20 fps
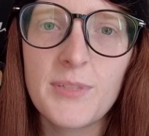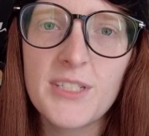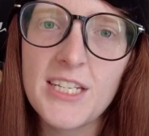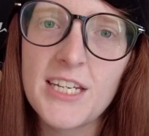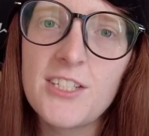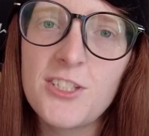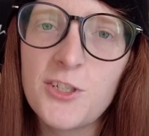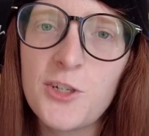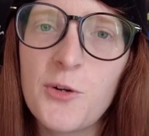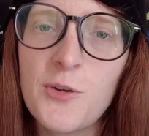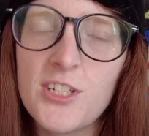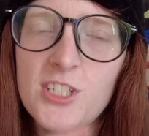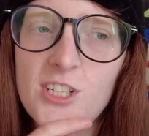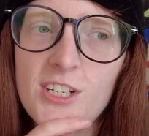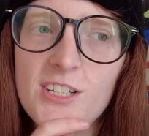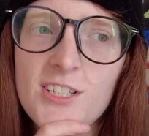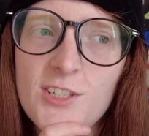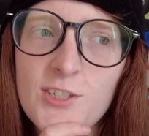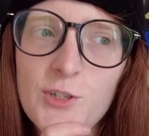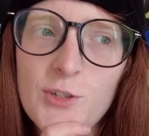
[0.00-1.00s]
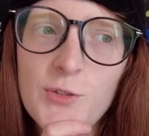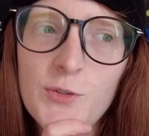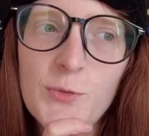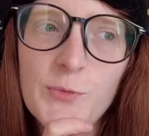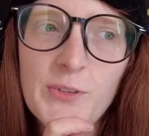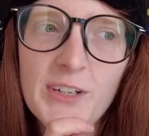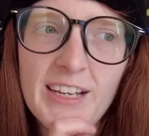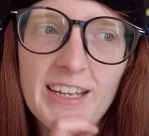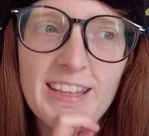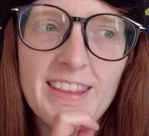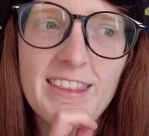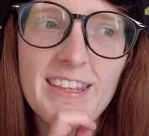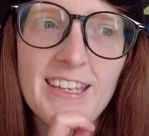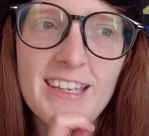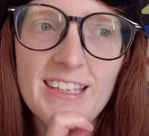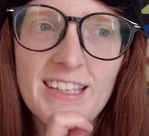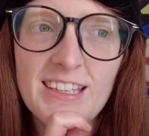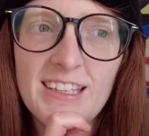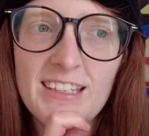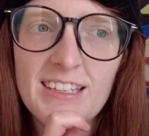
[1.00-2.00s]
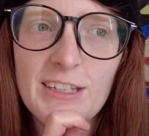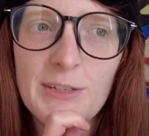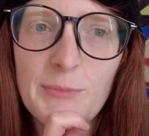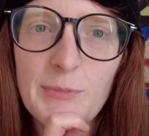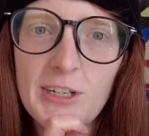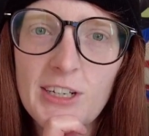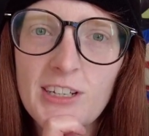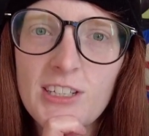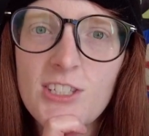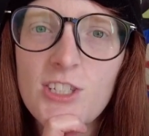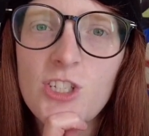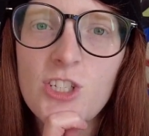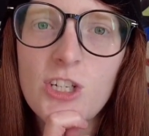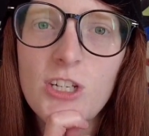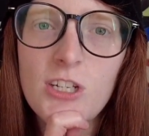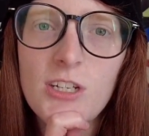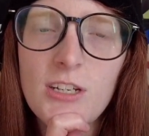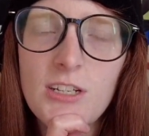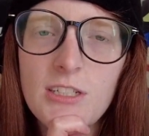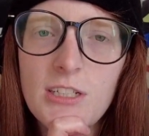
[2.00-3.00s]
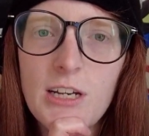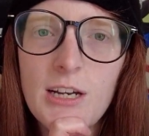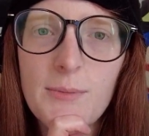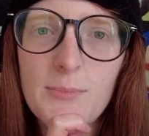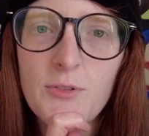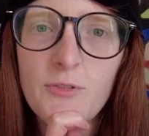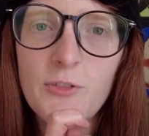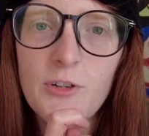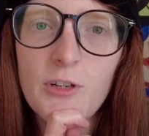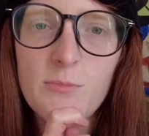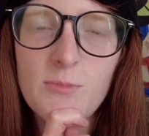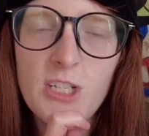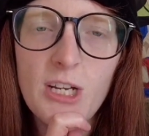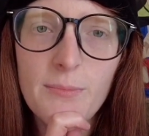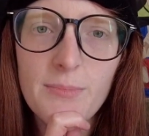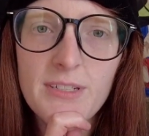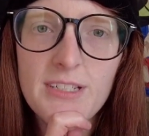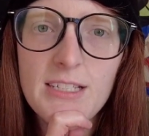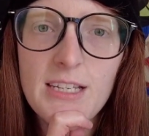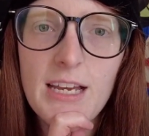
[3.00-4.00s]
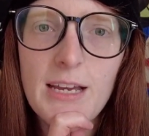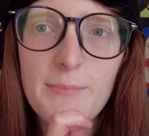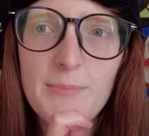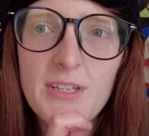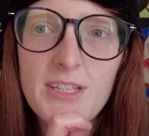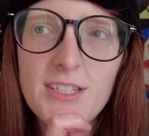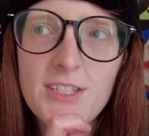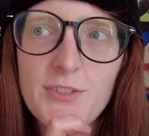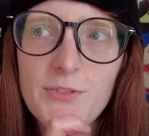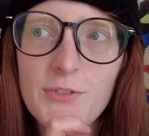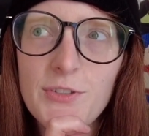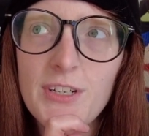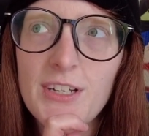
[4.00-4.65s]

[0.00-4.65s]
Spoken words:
But to answer your question as to what I think Americans should adopt from Japanese habits,